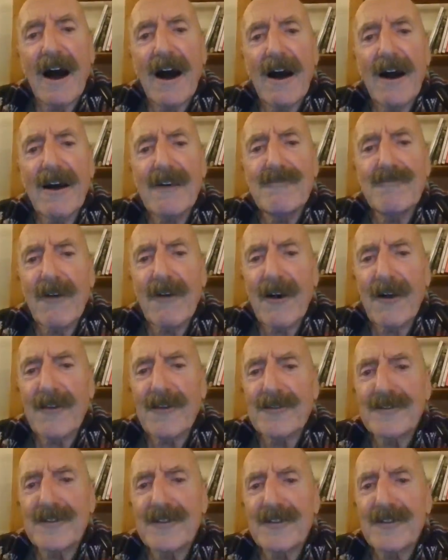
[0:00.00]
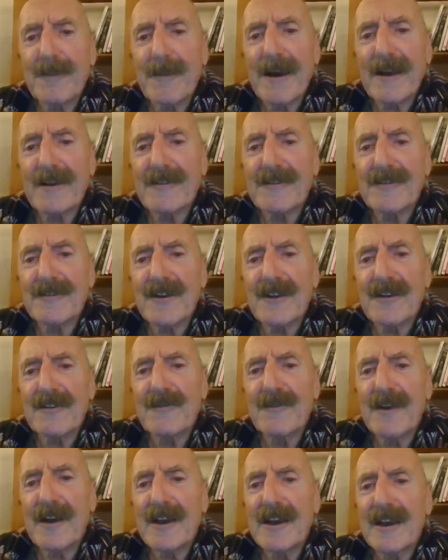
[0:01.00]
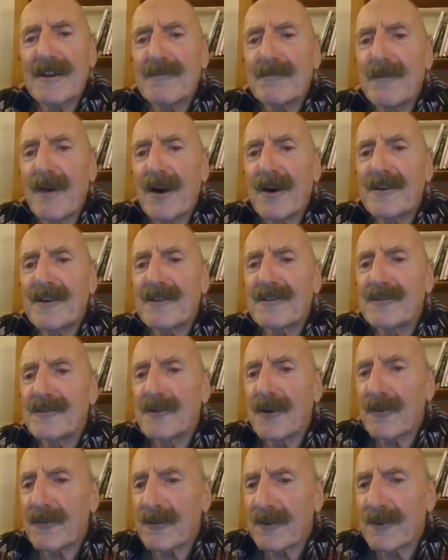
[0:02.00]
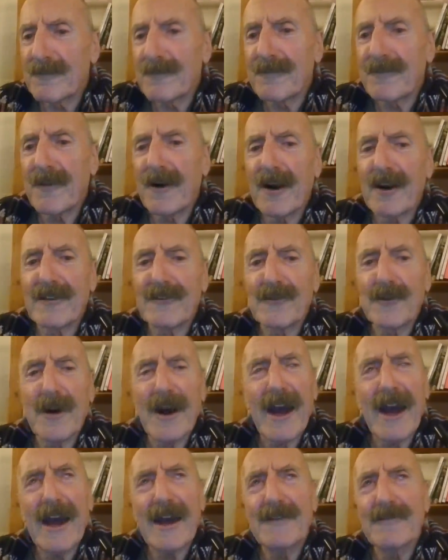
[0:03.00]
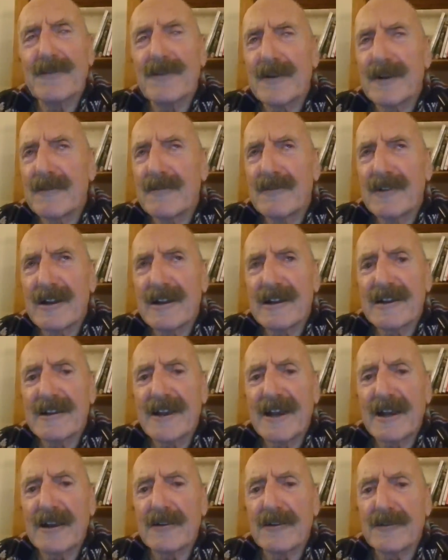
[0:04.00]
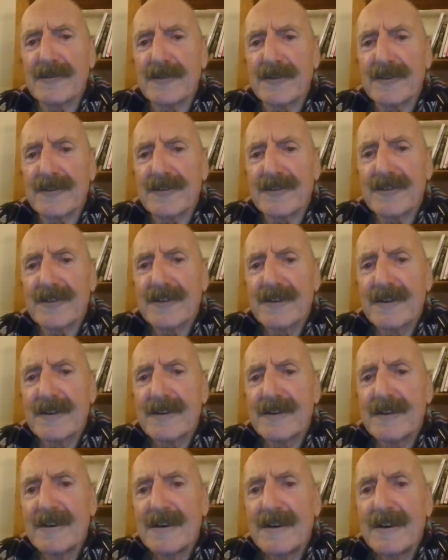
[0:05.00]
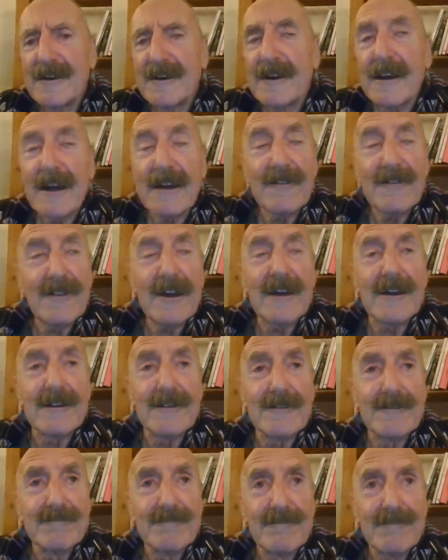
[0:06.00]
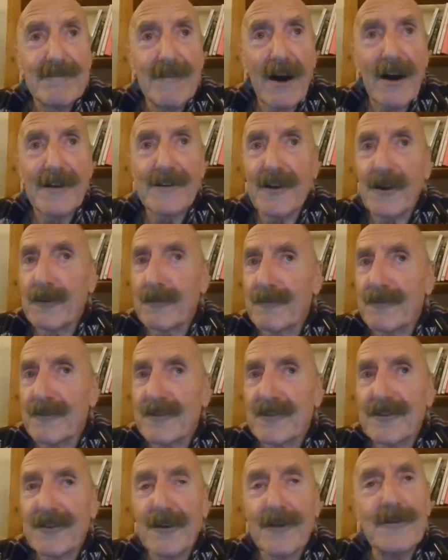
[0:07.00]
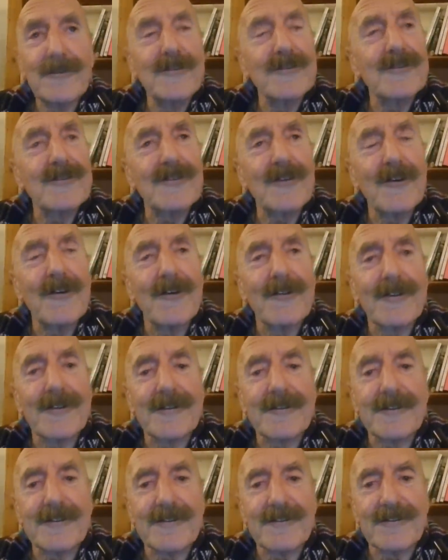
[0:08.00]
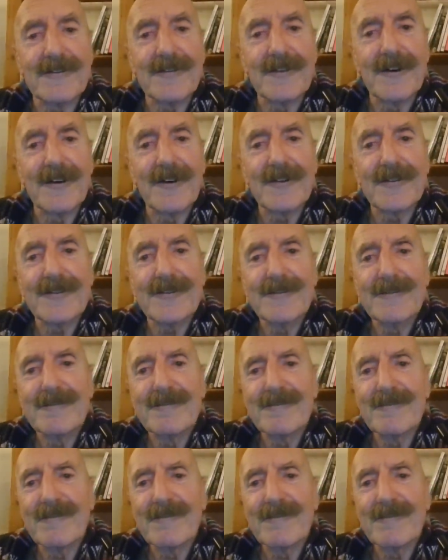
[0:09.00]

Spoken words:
I rather suspect that this feeling of mine is not confined to a handful of little Englanders. Indeed, I know for certain sure that it is not.